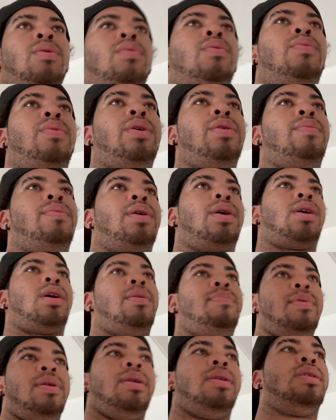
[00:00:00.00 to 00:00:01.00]
we were
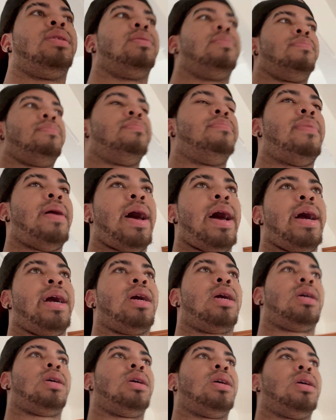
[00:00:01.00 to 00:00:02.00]
coming back